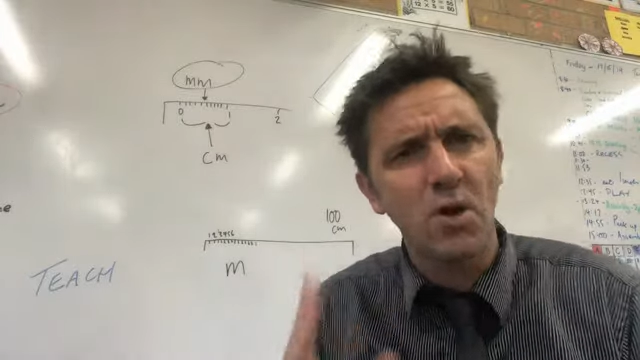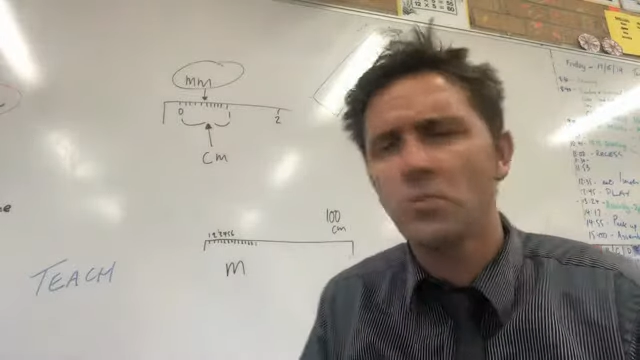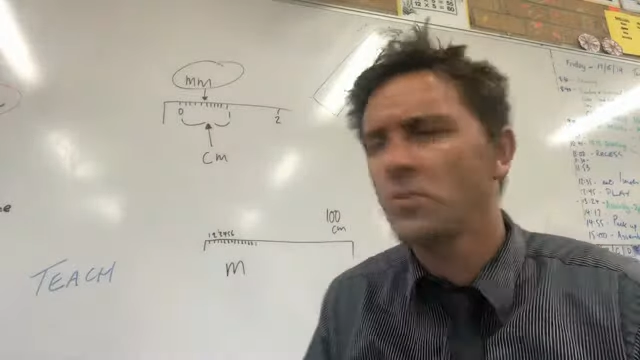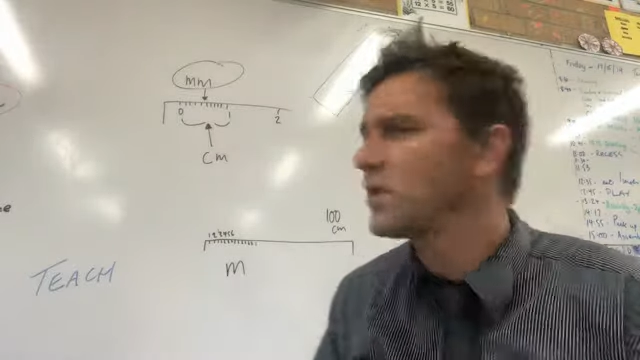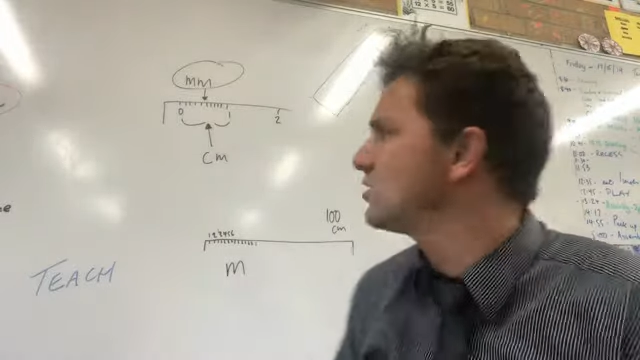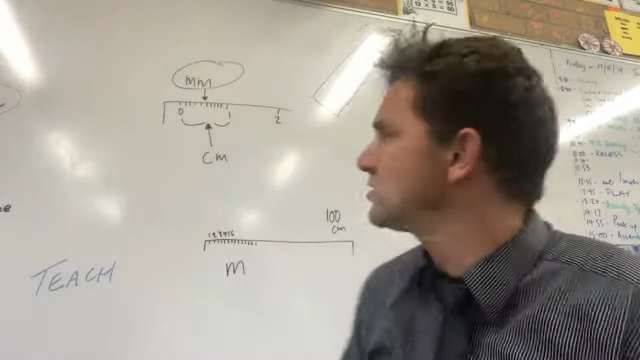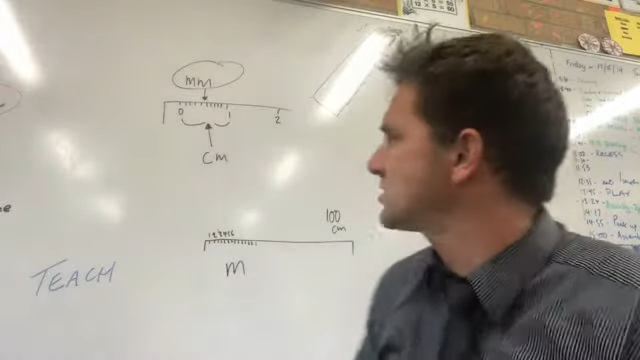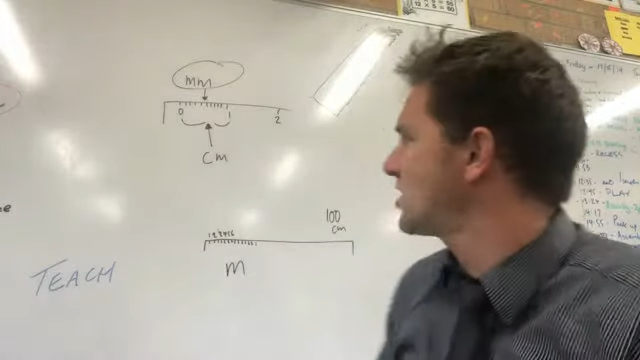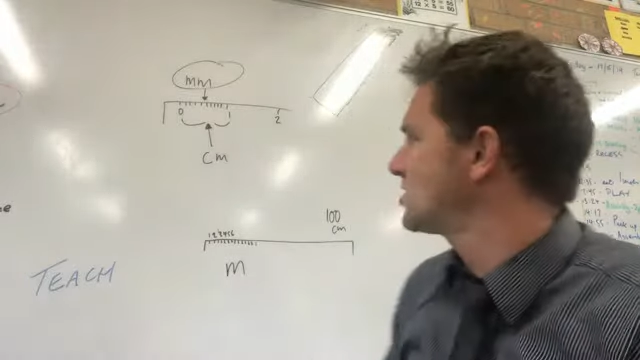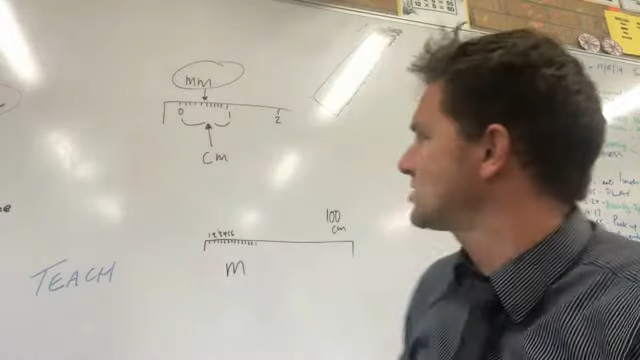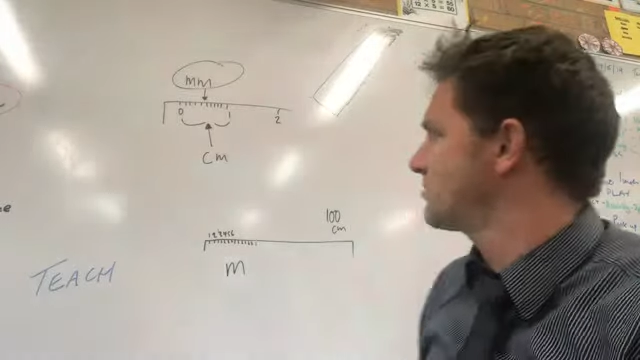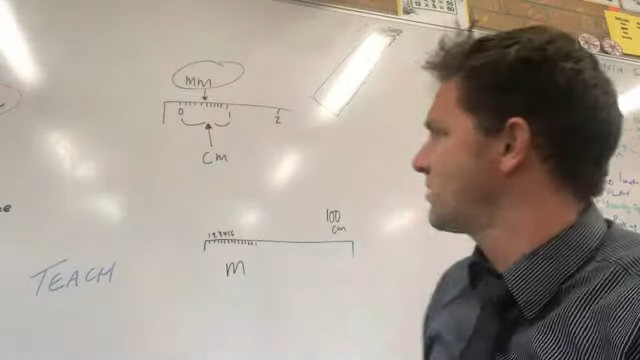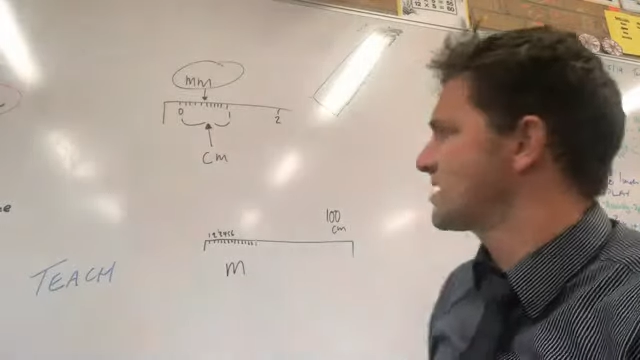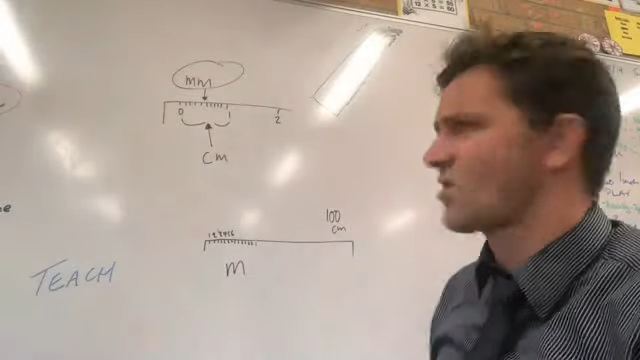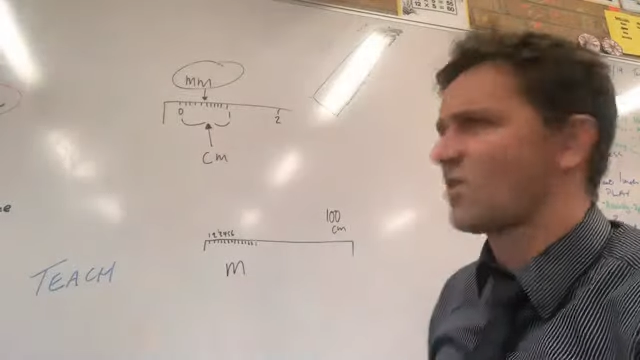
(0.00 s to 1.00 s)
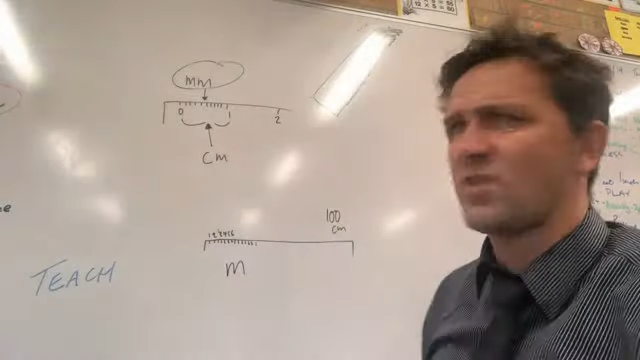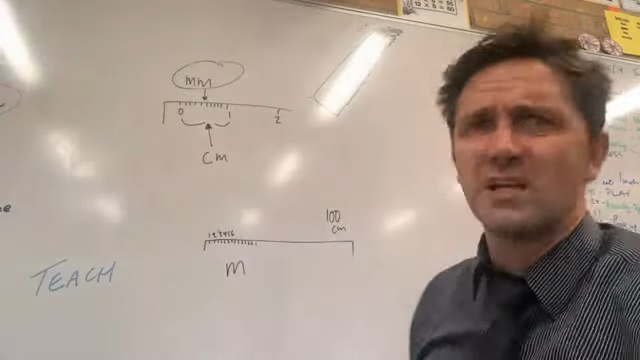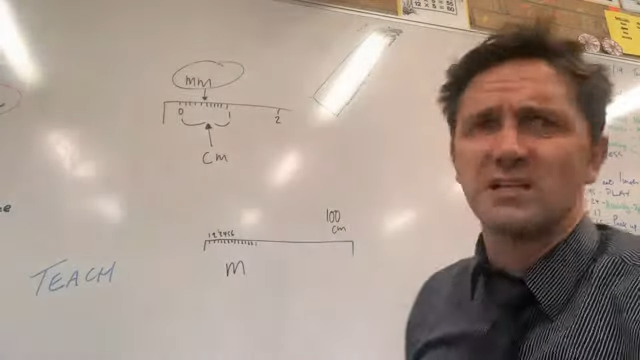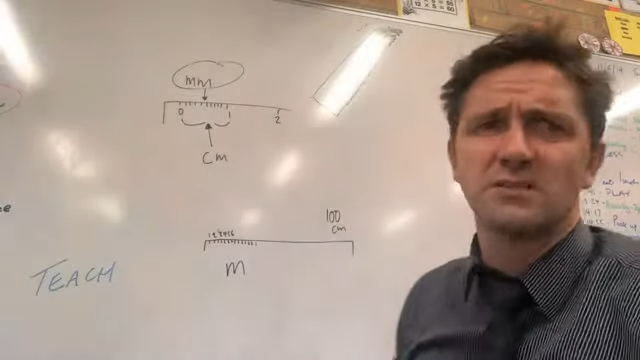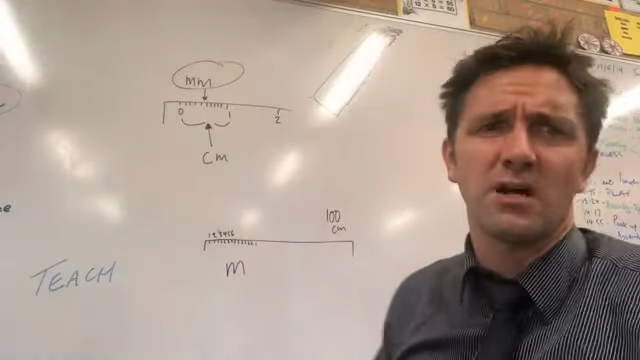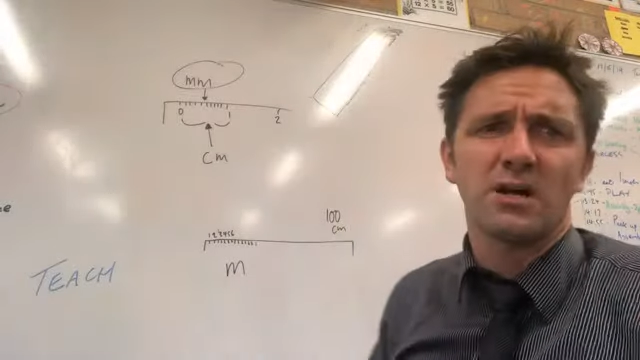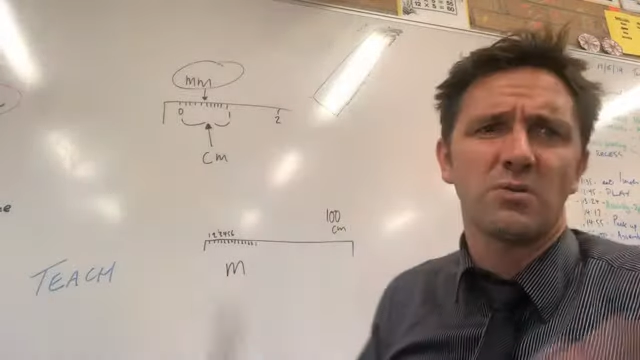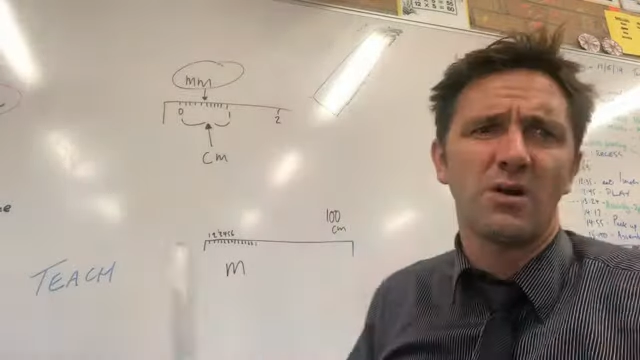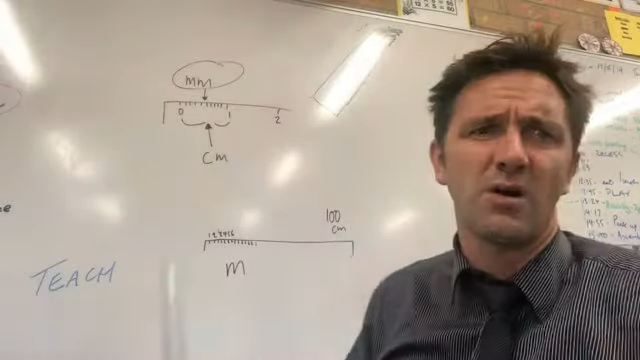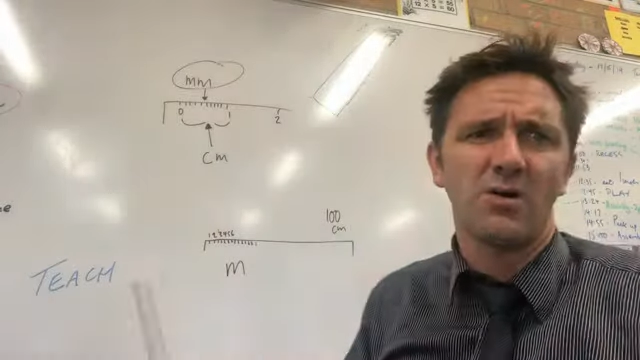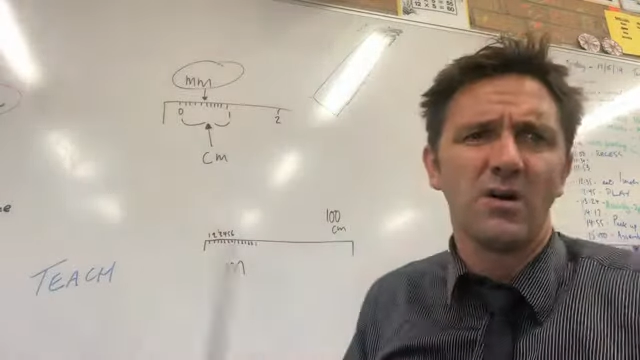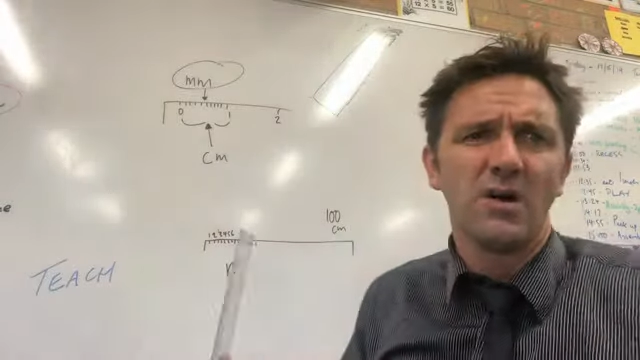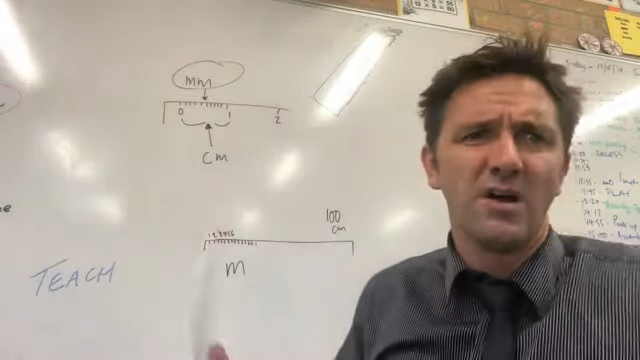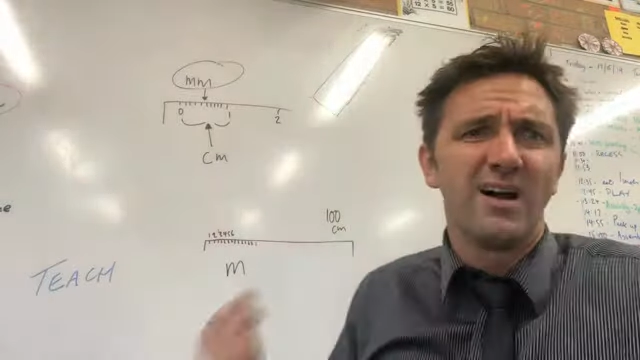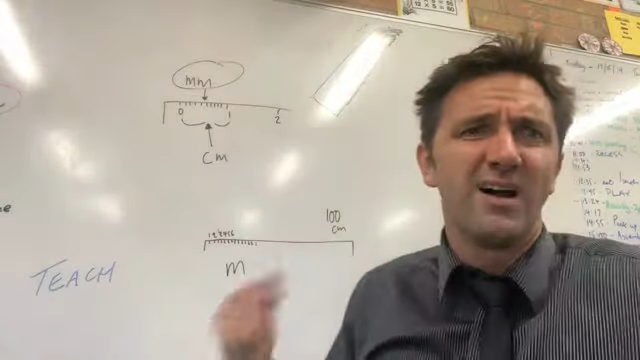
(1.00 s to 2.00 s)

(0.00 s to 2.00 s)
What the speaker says: and we use those to measure things like, well,